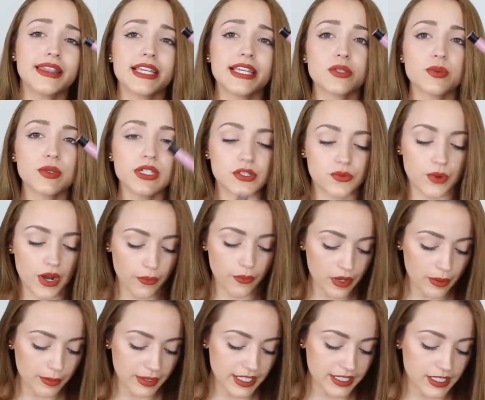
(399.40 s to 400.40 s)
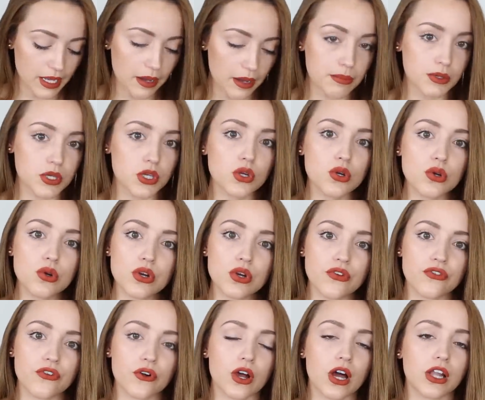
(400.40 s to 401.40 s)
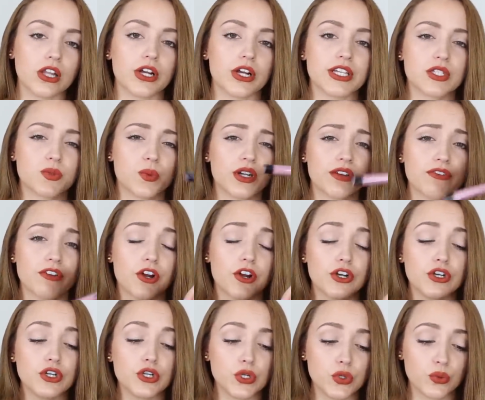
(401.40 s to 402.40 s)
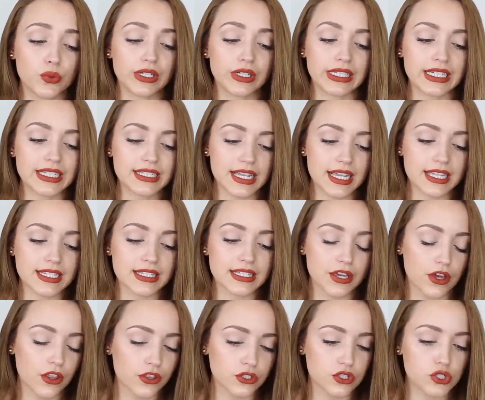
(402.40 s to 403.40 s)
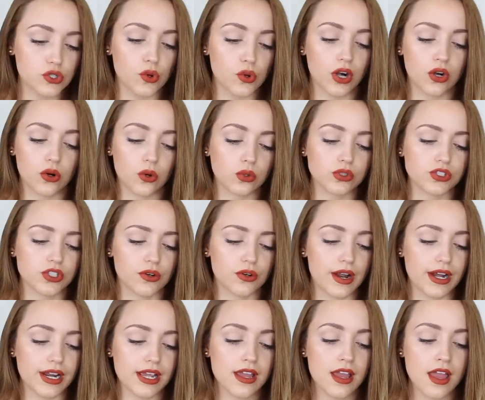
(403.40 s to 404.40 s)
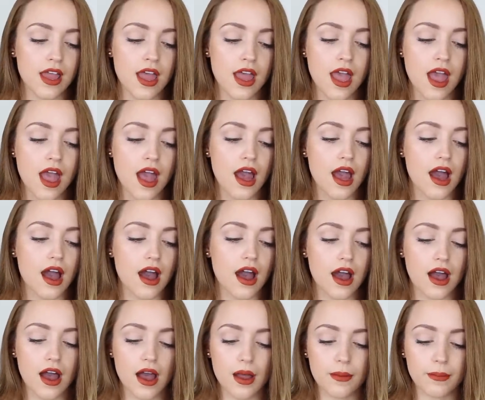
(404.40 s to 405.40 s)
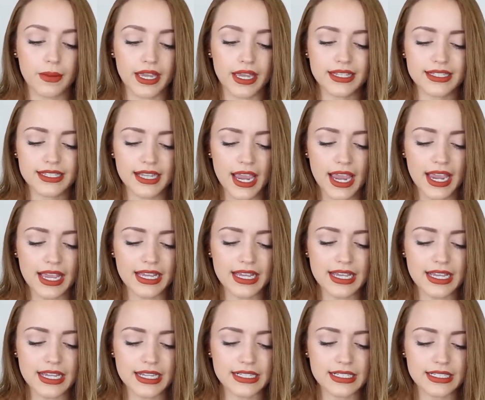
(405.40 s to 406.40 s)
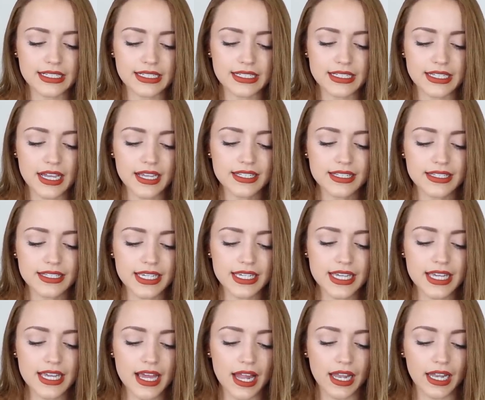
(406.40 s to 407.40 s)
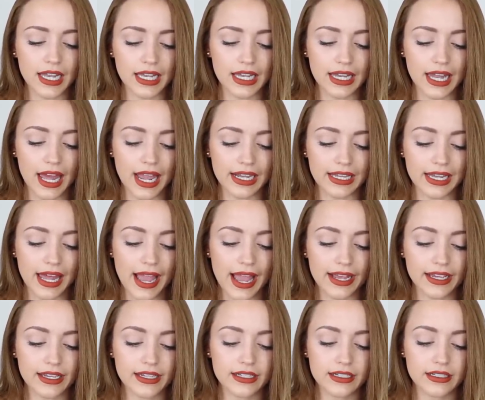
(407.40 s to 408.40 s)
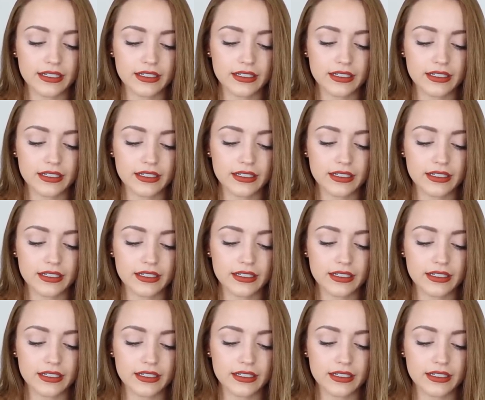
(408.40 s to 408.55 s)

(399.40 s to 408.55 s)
This one is Requiem and it's a beautiful color. It's one of her new releases. The other two are older already. Um, it's a dusty lilac.